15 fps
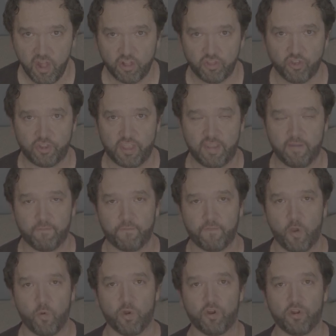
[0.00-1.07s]
Looking
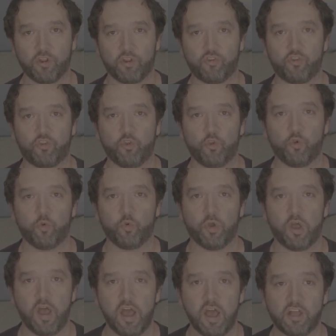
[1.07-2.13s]
forward to
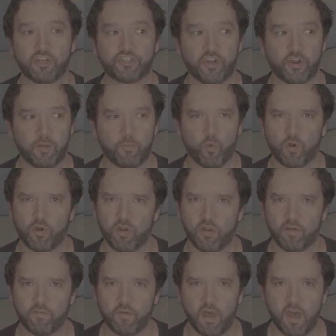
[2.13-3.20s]
sharing more
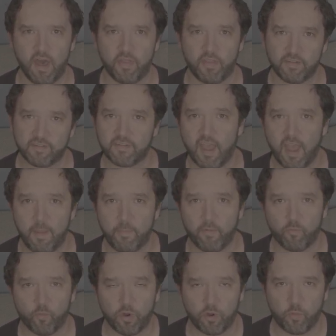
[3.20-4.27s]
of this type of
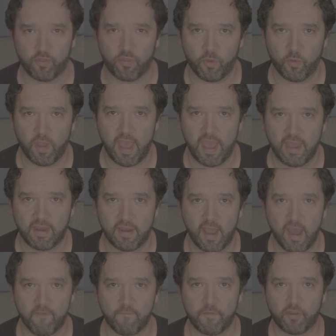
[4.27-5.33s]
work with you and
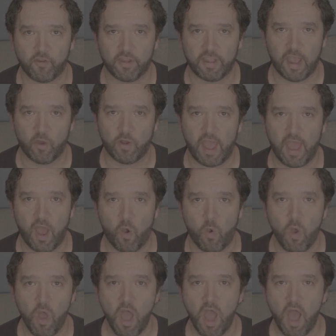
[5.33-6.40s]
figuring out how
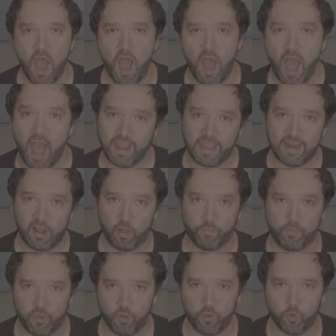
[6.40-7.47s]
I can help
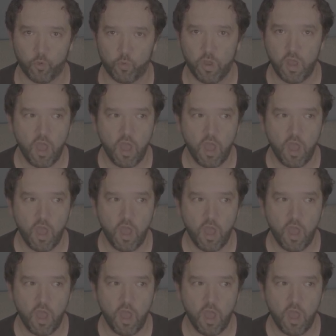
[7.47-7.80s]
you